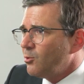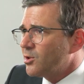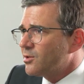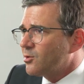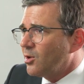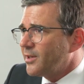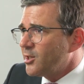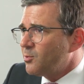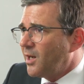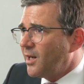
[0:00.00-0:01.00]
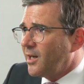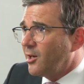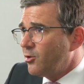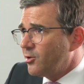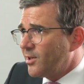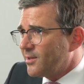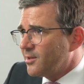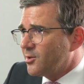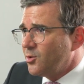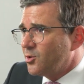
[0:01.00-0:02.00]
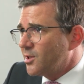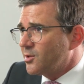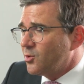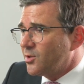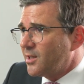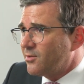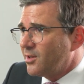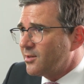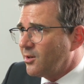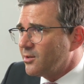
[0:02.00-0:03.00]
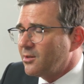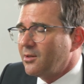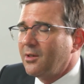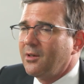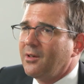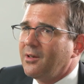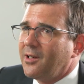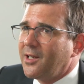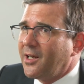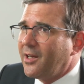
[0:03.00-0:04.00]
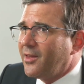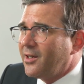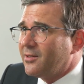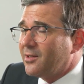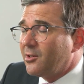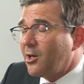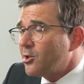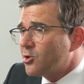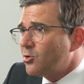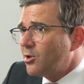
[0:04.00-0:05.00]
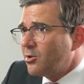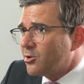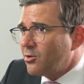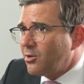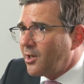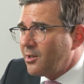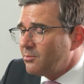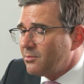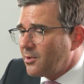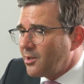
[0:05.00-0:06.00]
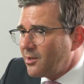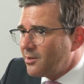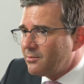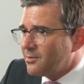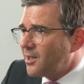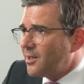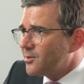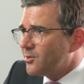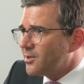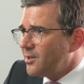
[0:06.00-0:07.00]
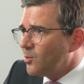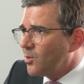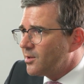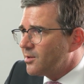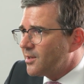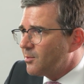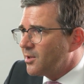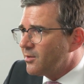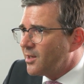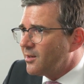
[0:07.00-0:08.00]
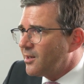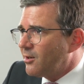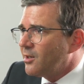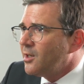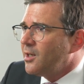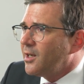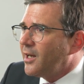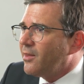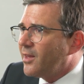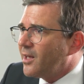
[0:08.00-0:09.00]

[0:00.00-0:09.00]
which is called HPI. Are you interested to test this out? And then I said, yeah, sure. I like to see what is happening then there. And